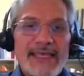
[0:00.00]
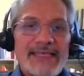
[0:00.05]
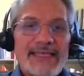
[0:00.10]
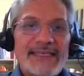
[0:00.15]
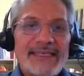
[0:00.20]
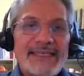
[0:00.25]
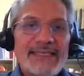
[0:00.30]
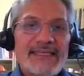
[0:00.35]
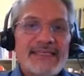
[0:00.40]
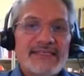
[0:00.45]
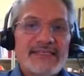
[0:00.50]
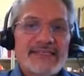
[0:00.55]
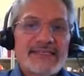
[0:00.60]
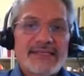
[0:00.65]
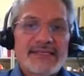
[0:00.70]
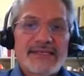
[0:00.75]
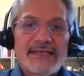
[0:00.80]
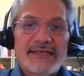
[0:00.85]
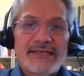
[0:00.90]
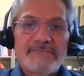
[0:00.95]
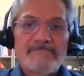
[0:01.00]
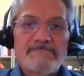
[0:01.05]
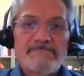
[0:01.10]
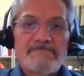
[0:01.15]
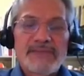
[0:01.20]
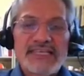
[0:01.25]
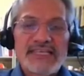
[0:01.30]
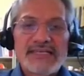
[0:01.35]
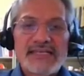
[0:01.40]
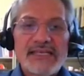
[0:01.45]
Is
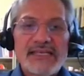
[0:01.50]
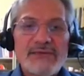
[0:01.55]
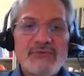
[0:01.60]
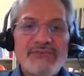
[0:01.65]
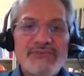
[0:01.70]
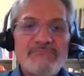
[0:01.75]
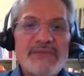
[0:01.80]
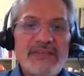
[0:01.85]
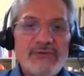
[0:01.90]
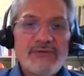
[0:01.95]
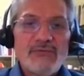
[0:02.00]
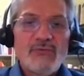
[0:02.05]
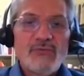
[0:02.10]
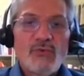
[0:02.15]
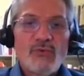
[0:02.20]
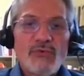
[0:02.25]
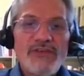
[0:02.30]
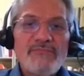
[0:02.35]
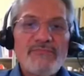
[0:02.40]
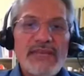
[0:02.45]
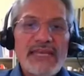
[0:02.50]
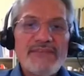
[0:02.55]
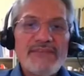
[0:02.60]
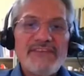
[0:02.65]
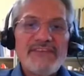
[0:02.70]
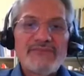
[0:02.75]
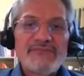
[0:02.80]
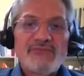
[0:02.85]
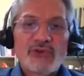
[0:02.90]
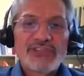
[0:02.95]
basically we've been
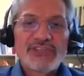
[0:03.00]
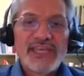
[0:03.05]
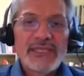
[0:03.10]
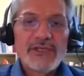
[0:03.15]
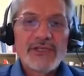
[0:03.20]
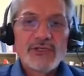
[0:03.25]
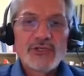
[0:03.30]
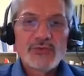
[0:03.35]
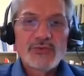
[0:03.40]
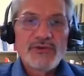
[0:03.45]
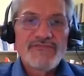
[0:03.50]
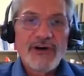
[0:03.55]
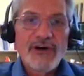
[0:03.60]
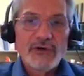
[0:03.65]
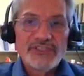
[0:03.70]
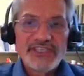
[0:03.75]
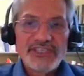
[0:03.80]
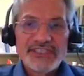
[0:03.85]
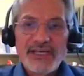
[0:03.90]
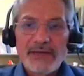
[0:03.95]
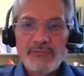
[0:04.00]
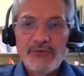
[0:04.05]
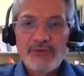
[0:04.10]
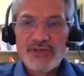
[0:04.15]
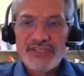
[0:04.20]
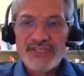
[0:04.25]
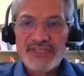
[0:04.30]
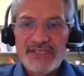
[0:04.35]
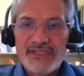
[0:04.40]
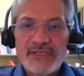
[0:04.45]
living for 10 years with our data
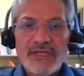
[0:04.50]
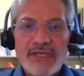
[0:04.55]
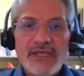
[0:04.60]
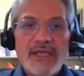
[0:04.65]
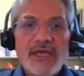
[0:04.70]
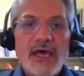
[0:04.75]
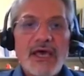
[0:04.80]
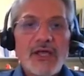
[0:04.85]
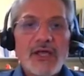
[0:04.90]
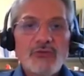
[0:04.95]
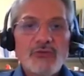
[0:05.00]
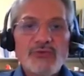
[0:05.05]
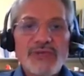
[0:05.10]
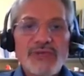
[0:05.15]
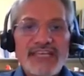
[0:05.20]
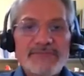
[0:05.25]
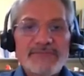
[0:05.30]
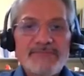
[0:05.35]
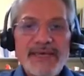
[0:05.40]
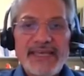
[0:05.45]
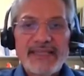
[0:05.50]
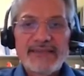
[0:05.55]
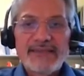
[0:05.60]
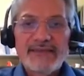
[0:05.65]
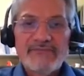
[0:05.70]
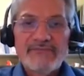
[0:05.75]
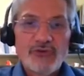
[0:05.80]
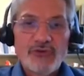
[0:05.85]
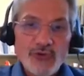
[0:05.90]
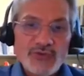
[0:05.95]
process, and we expect
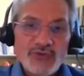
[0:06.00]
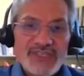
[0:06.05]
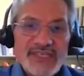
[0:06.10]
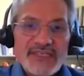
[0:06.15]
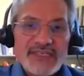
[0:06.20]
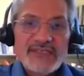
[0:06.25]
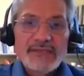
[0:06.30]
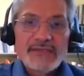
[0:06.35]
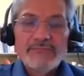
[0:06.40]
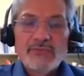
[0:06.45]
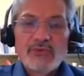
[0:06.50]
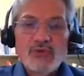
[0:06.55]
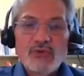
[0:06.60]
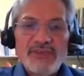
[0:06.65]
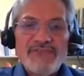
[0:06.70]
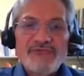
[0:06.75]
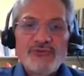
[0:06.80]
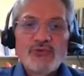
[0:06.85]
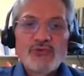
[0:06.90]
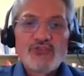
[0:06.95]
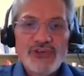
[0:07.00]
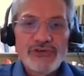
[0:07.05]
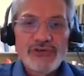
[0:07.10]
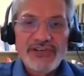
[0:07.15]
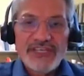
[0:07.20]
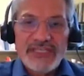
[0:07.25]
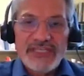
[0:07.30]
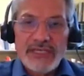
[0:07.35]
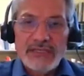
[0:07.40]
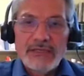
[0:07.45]
the new system to be future
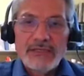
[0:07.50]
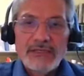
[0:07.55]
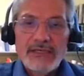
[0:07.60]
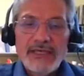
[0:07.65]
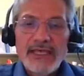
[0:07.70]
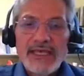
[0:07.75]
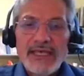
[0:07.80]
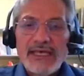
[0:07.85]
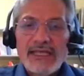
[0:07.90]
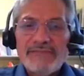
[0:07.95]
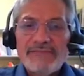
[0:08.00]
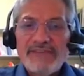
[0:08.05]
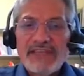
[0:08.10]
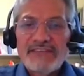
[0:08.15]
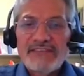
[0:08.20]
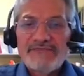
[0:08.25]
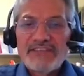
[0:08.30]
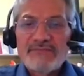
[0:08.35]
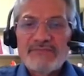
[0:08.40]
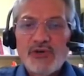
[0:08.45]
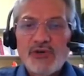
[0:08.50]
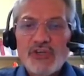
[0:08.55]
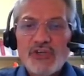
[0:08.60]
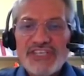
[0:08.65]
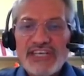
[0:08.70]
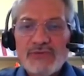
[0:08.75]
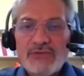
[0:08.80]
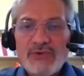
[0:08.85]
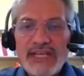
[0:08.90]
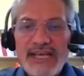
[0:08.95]
ready, and that this
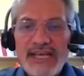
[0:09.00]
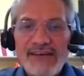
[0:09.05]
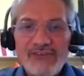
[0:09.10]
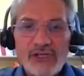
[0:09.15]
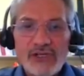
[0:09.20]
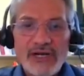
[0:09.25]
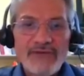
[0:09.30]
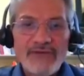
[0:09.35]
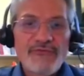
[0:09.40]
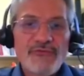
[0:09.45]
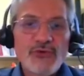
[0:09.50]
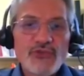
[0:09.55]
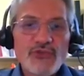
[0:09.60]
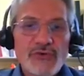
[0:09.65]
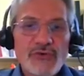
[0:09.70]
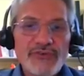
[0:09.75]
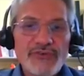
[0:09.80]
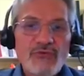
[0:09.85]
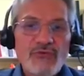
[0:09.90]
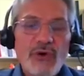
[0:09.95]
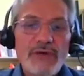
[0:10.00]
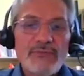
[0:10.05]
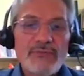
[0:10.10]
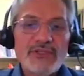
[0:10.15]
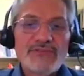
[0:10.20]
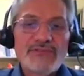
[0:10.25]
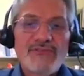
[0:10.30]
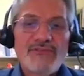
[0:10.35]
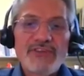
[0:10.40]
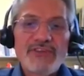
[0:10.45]
project will cover our future
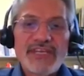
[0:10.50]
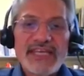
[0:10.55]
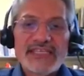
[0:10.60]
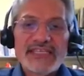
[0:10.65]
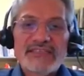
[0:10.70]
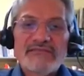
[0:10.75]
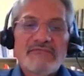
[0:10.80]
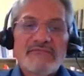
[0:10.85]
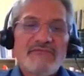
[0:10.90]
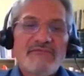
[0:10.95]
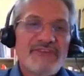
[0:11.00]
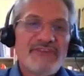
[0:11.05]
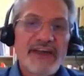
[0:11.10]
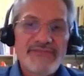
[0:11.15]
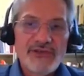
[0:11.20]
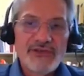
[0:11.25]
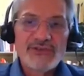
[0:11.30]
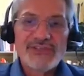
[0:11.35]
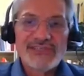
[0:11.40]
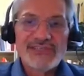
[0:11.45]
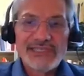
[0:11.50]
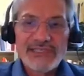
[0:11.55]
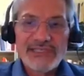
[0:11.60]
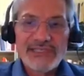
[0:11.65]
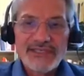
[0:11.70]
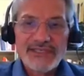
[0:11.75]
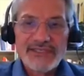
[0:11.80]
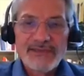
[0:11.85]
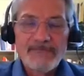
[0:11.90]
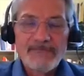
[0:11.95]
requirements for the next 5 years at
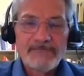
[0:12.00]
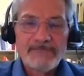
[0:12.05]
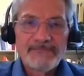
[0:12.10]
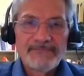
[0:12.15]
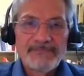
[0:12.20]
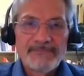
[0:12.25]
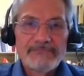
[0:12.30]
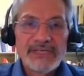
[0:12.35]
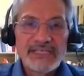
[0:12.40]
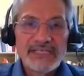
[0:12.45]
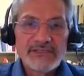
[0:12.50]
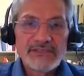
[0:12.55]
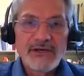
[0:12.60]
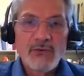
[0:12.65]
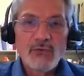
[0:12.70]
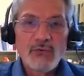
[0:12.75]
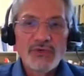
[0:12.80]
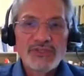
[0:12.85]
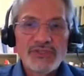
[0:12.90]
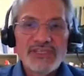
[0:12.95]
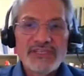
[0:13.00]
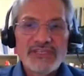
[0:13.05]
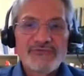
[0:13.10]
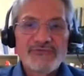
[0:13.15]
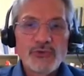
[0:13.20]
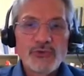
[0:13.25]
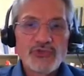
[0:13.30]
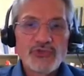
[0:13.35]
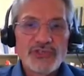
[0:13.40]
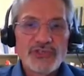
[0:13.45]
least. But what is
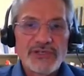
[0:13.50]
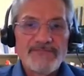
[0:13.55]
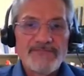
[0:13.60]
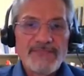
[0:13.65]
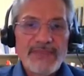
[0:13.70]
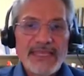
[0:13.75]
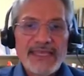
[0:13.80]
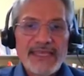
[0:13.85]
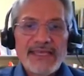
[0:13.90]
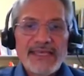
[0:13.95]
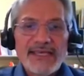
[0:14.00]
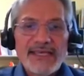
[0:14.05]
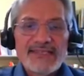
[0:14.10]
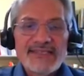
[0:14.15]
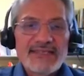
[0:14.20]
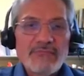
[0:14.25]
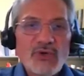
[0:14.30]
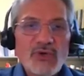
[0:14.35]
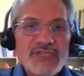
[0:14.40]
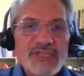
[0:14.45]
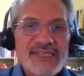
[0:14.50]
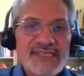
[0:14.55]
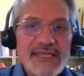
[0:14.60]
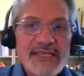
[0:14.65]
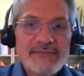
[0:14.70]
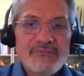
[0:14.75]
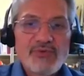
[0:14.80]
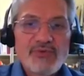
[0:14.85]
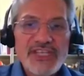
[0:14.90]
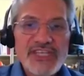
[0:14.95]
future? As someone
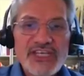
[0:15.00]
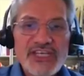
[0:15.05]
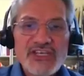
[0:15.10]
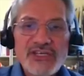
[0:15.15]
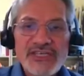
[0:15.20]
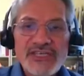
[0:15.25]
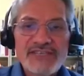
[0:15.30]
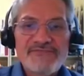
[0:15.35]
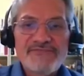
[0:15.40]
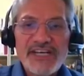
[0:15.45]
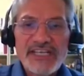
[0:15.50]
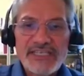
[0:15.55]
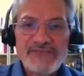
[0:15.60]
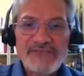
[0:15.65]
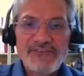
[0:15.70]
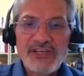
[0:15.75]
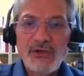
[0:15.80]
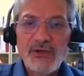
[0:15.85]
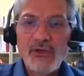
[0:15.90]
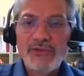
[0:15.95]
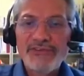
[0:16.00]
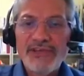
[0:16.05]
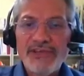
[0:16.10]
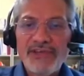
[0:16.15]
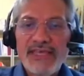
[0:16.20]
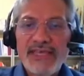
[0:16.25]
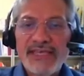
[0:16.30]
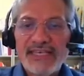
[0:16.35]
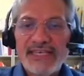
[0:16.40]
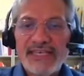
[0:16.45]
said, prediction is very difficult,
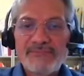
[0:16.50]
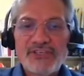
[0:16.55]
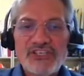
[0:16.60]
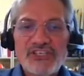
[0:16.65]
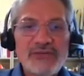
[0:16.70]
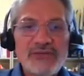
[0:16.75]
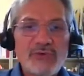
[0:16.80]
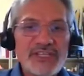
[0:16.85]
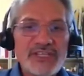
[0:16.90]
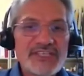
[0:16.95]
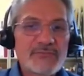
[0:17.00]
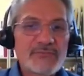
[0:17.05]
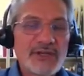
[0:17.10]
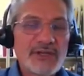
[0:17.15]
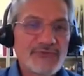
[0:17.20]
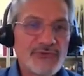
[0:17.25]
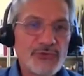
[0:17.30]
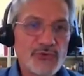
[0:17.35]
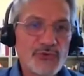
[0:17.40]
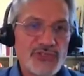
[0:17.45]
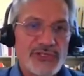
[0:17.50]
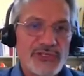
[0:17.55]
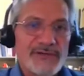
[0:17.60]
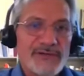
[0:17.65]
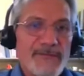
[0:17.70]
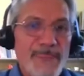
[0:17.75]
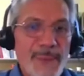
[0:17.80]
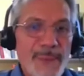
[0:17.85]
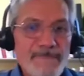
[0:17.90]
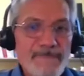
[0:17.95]
especially when it's about future.
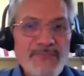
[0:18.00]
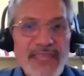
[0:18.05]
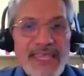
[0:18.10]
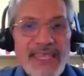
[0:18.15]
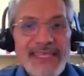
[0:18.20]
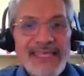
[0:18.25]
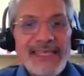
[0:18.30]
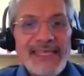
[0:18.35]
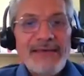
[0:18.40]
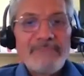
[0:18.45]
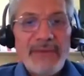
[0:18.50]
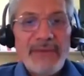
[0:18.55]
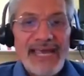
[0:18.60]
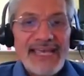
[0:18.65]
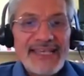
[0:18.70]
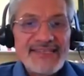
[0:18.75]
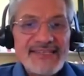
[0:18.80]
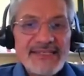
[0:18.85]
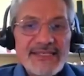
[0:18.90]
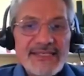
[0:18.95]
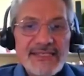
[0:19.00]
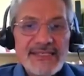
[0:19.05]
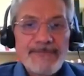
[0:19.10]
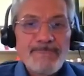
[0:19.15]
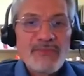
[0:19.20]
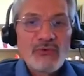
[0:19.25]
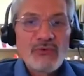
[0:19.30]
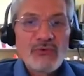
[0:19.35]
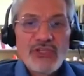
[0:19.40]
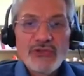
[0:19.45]
By
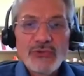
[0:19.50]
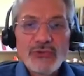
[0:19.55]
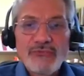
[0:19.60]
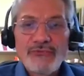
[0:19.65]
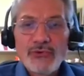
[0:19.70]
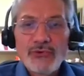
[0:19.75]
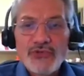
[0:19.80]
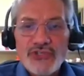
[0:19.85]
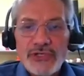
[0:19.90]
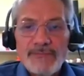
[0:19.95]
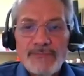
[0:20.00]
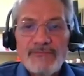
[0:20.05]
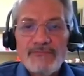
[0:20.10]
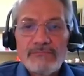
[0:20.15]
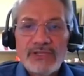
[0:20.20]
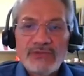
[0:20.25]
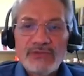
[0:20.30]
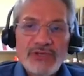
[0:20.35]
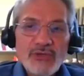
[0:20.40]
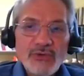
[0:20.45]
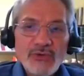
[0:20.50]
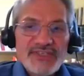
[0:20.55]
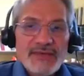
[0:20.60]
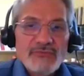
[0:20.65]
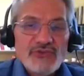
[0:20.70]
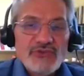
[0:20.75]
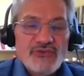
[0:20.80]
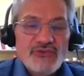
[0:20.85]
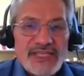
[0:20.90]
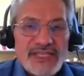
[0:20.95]
essence, we don't know future, but we know
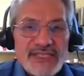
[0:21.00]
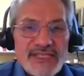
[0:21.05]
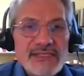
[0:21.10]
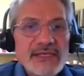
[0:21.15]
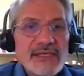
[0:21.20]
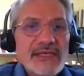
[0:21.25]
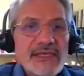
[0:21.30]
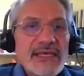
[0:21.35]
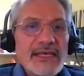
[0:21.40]
some trends.